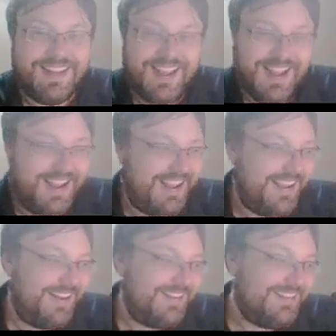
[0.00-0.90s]

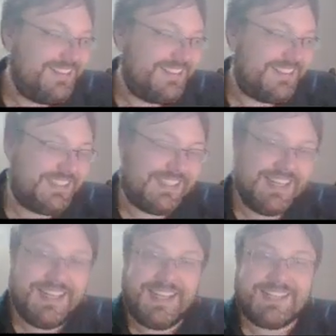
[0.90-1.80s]
and
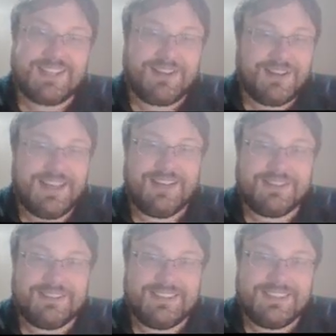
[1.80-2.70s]
silly as all
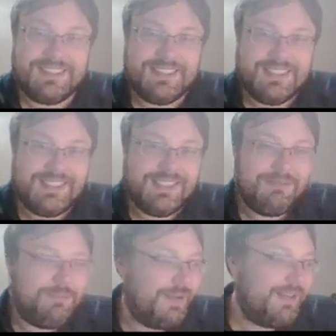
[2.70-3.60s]
hell,
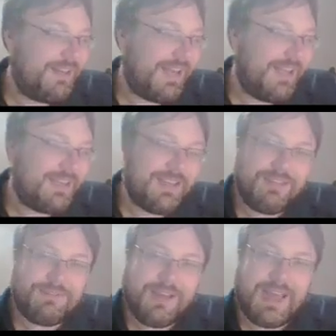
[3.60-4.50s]
but in like a
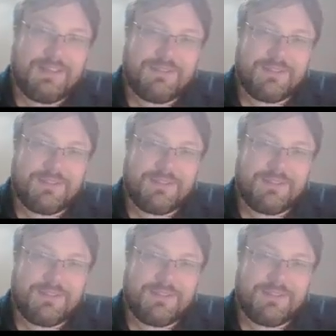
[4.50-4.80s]
5